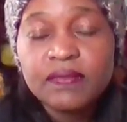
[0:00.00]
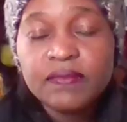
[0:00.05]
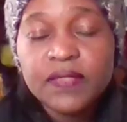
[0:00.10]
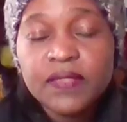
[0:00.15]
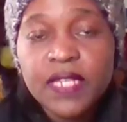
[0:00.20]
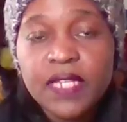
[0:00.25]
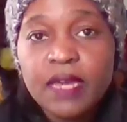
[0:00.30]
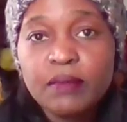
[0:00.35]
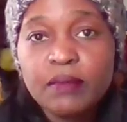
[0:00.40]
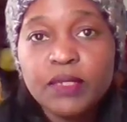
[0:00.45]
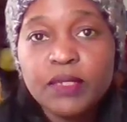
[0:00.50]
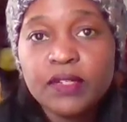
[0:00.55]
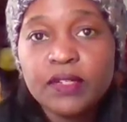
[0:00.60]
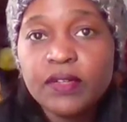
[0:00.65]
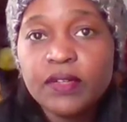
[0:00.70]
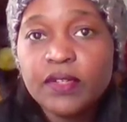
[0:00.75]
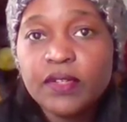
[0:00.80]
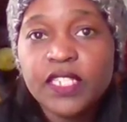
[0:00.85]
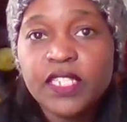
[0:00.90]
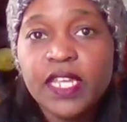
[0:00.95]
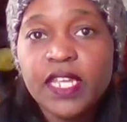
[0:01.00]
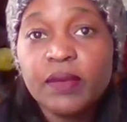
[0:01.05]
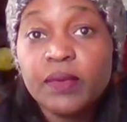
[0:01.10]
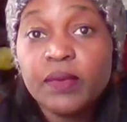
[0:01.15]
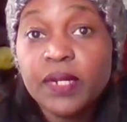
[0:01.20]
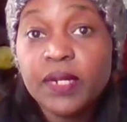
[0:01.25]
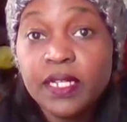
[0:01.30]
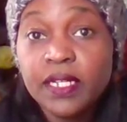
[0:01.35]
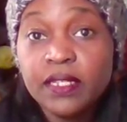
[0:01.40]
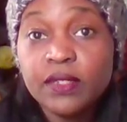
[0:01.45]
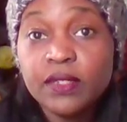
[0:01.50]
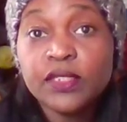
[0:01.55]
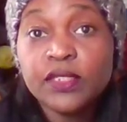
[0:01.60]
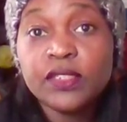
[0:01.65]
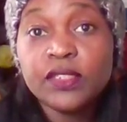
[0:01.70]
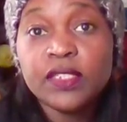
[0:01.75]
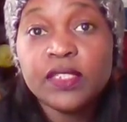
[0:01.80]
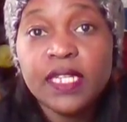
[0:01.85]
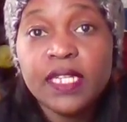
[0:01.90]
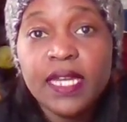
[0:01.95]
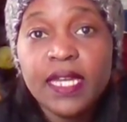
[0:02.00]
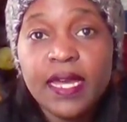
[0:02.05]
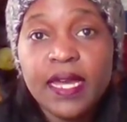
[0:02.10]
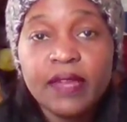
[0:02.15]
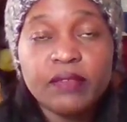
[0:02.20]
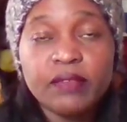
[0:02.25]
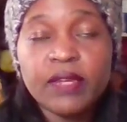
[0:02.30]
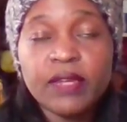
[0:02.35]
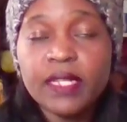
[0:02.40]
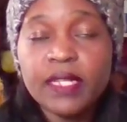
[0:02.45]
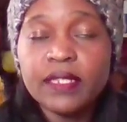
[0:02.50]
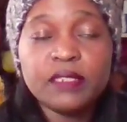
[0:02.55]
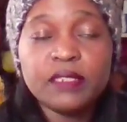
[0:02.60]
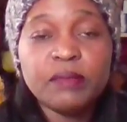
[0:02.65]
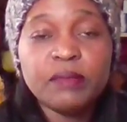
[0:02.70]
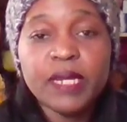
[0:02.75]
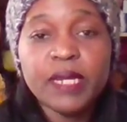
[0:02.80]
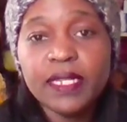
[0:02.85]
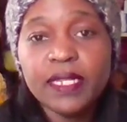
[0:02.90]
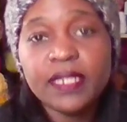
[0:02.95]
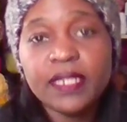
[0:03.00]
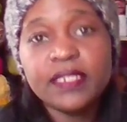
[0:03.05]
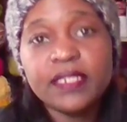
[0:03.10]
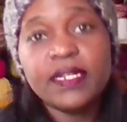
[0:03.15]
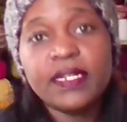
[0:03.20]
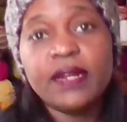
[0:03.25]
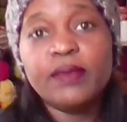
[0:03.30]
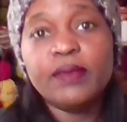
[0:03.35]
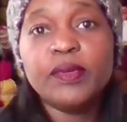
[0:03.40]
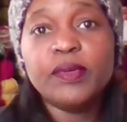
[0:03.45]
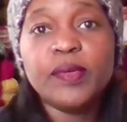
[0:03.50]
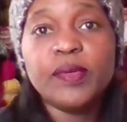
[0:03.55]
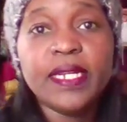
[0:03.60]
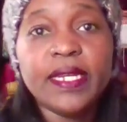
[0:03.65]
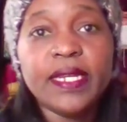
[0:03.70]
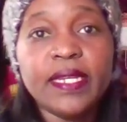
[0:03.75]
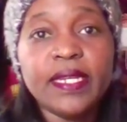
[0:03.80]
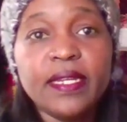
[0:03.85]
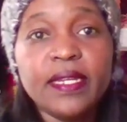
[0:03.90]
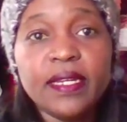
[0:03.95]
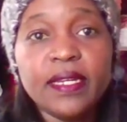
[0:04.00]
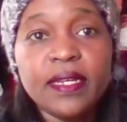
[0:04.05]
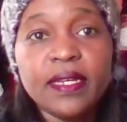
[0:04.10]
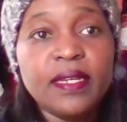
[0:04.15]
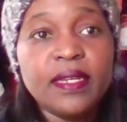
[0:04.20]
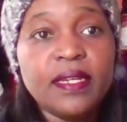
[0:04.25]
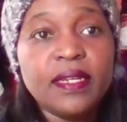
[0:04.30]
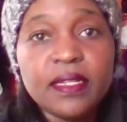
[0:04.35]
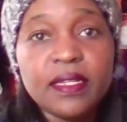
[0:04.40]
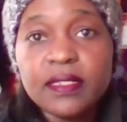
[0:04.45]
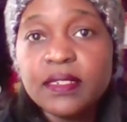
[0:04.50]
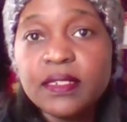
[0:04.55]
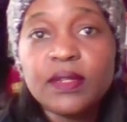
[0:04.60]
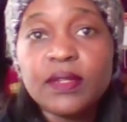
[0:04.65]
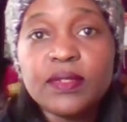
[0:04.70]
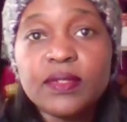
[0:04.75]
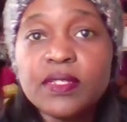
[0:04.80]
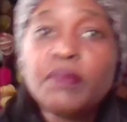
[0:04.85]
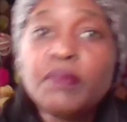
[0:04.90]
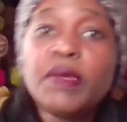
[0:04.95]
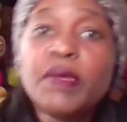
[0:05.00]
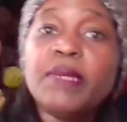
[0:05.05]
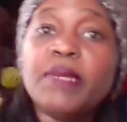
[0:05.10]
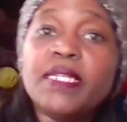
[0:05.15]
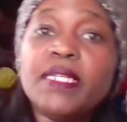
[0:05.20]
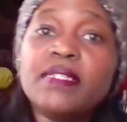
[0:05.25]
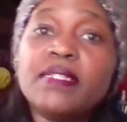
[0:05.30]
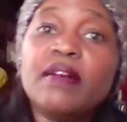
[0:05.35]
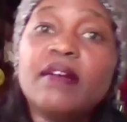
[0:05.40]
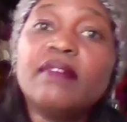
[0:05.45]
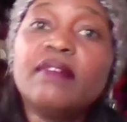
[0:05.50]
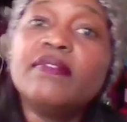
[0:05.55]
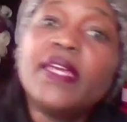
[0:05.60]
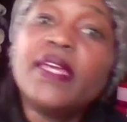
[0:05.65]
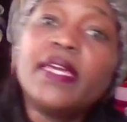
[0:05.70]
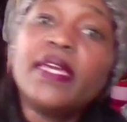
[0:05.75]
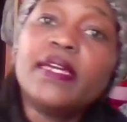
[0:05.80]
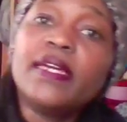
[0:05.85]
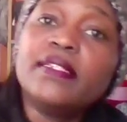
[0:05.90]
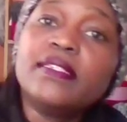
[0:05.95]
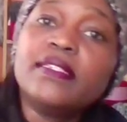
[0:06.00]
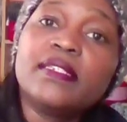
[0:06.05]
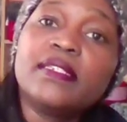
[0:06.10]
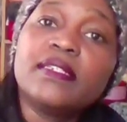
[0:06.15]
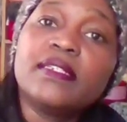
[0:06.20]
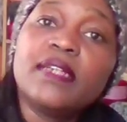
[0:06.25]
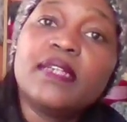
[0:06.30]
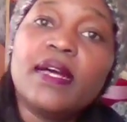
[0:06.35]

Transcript: time to crochet at work, and usually I relish my lunch hour when I get to go sit by myself and